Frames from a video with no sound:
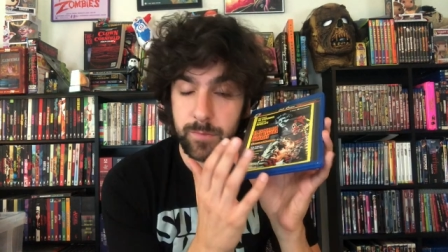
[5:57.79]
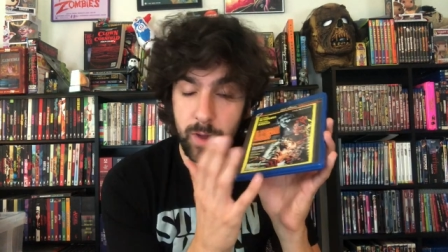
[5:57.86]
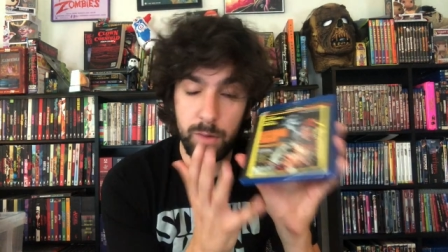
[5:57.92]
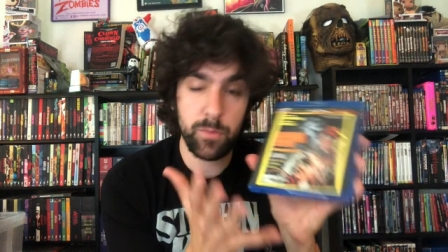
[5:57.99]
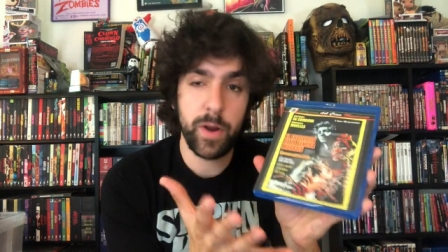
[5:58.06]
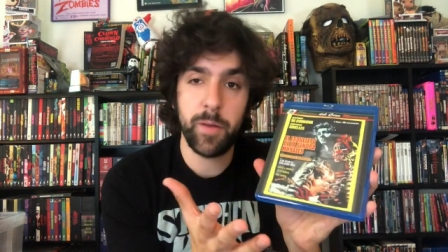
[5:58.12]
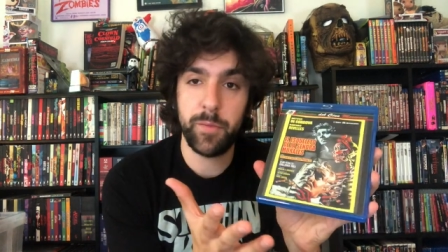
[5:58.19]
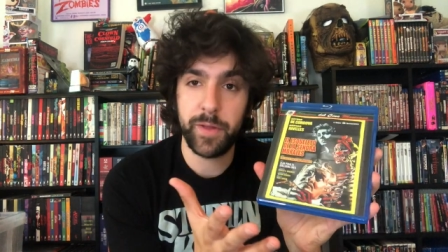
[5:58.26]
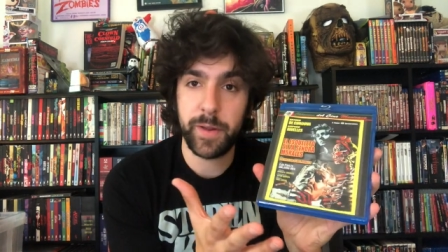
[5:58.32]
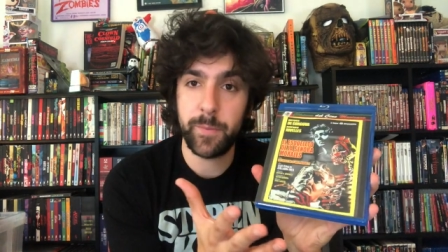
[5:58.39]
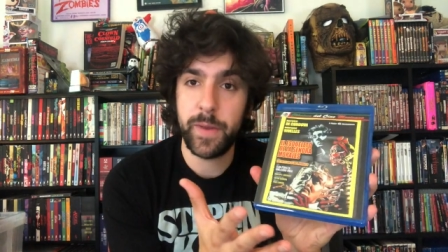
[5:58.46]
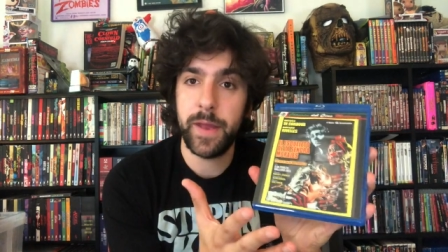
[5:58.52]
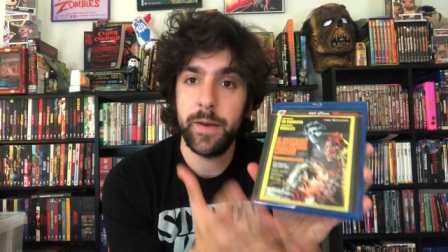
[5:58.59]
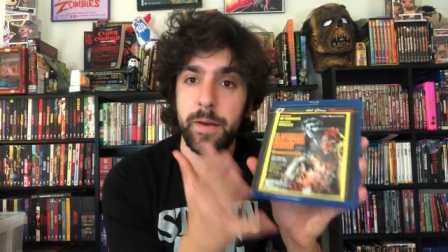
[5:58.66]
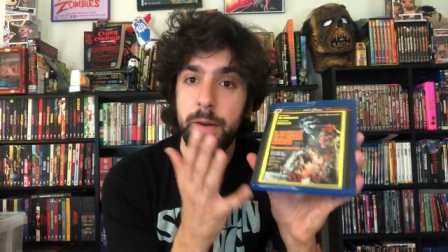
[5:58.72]
I'm rambling a
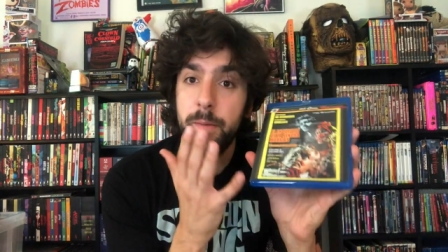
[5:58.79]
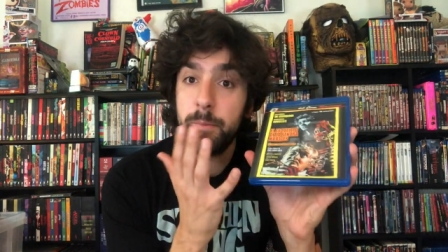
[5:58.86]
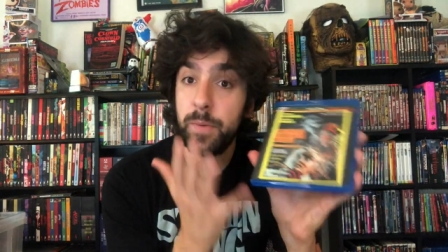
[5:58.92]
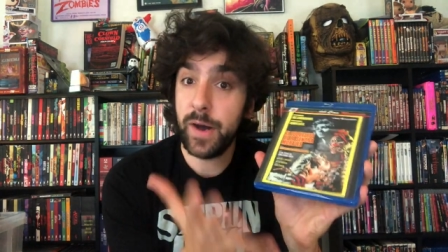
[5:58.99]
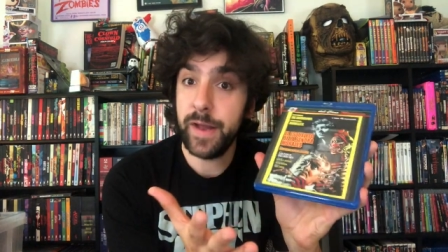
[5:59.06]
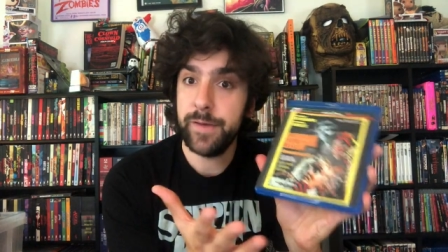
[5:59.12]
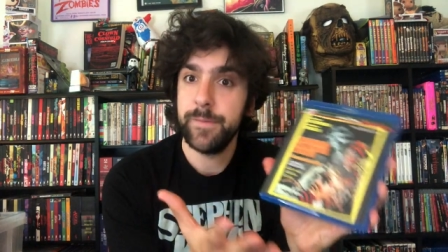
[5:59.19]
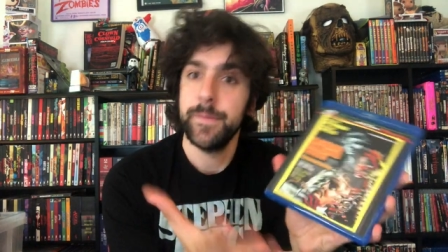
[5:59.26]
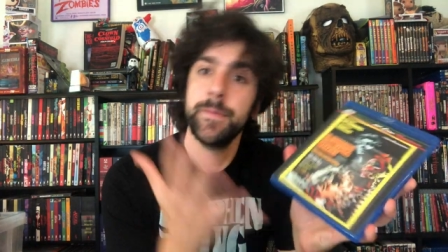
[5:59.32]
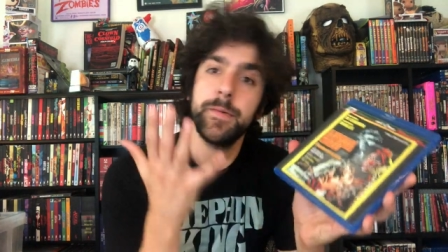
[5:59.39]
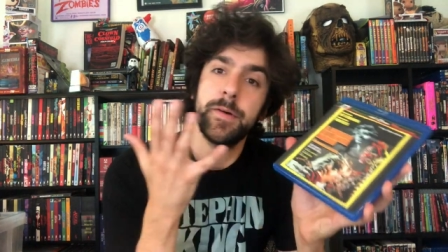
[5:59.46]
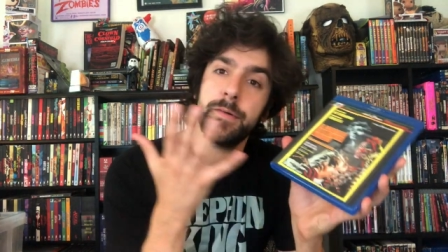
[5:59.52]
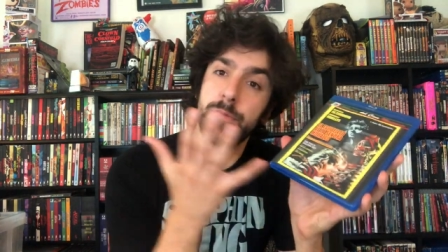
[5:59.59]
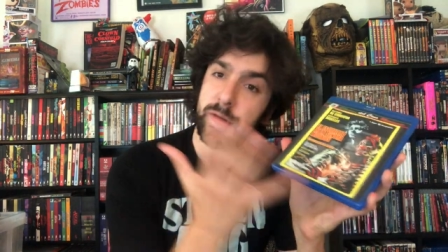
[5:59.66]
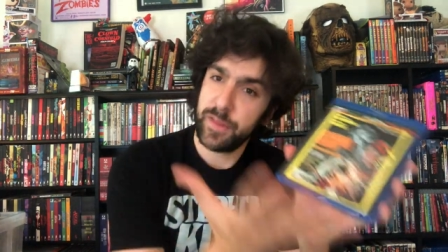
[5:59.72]
bit, but
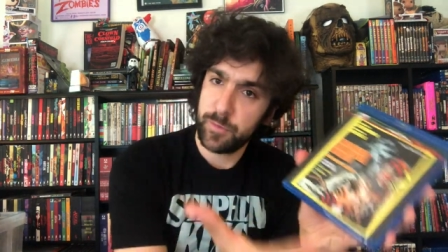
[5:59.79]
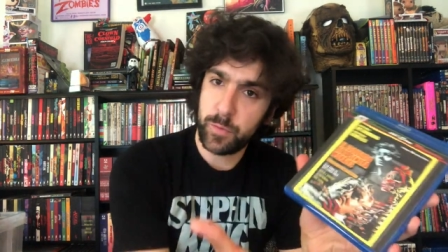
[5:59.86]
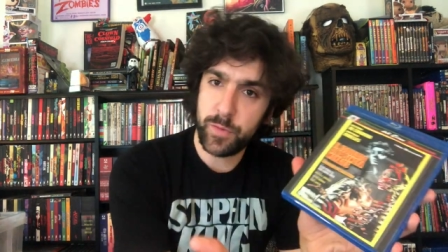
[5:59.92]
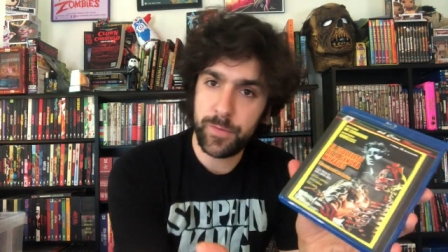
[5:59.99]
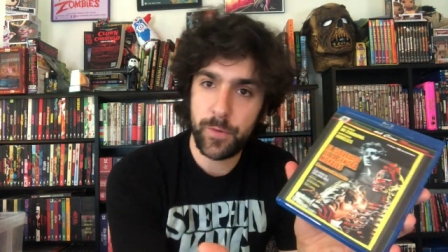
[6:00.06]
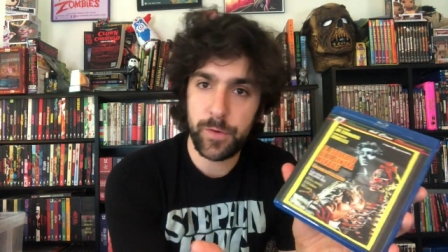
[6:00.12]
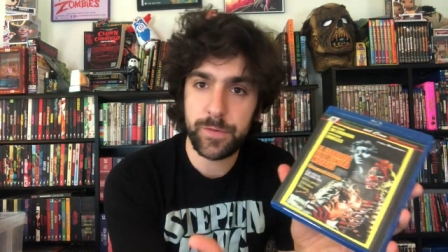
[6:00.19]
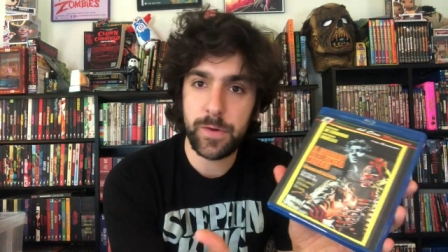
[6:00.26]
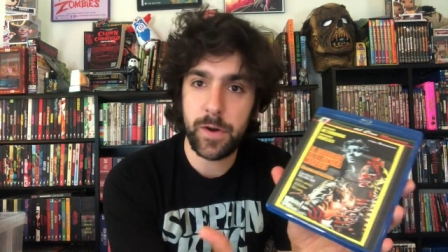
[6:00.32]
when this movie first